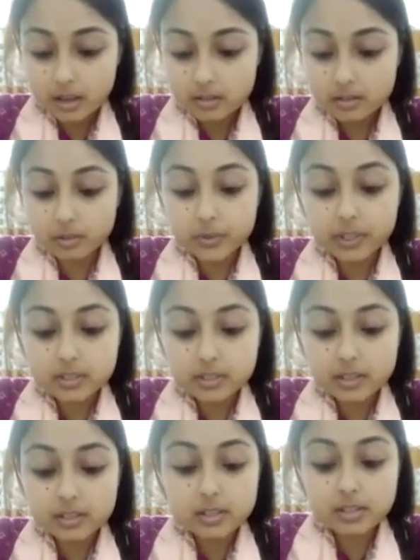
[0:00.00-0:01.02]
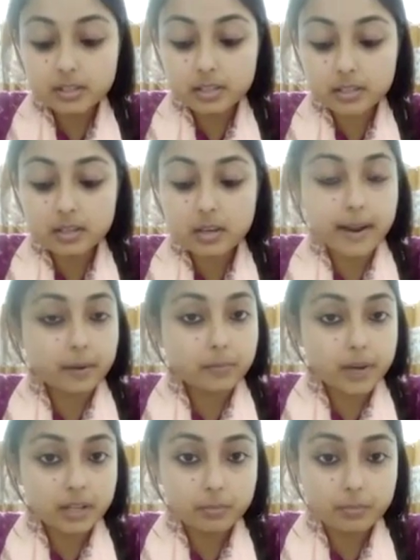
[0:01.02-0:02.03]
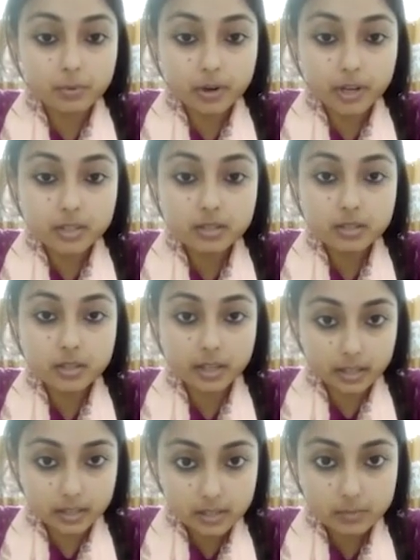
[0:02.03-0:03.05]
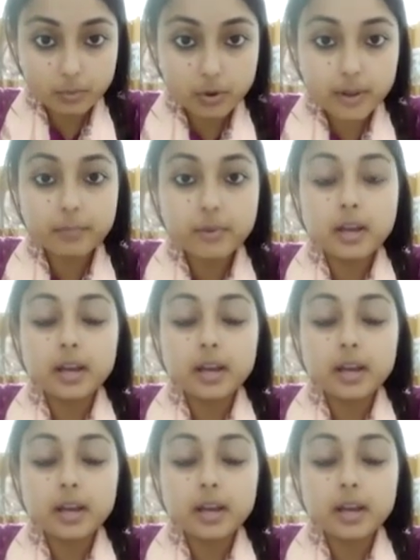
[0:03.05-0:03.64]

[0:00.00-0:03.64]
So which season is described by the poet in this poem?